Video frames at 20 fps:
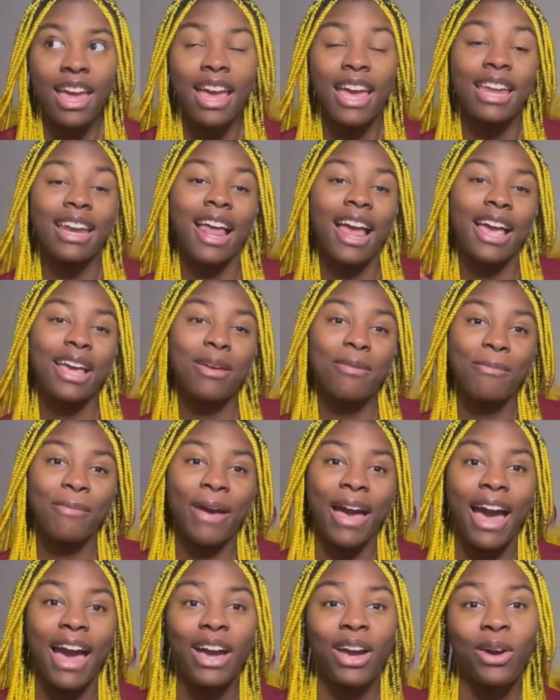and I am
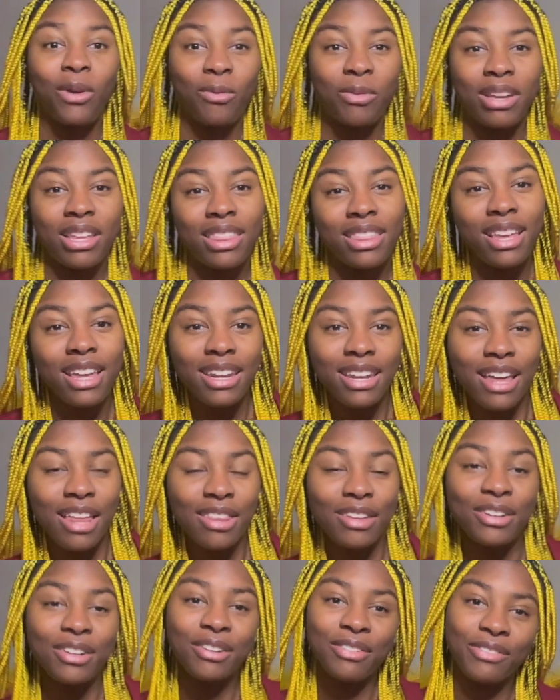back with
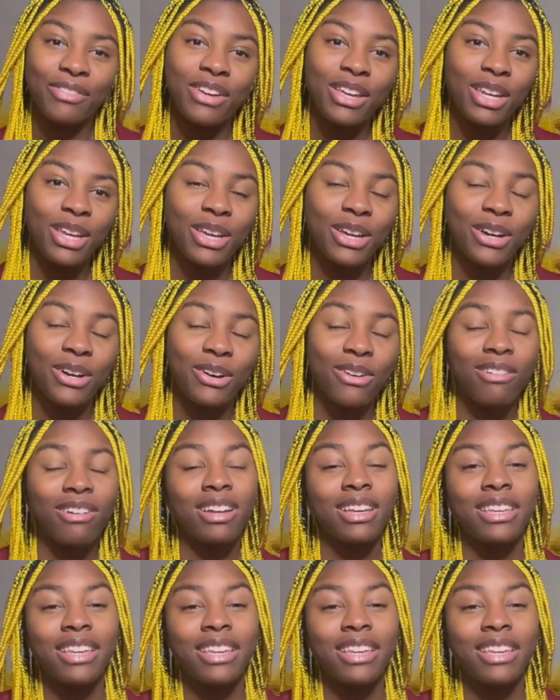another video.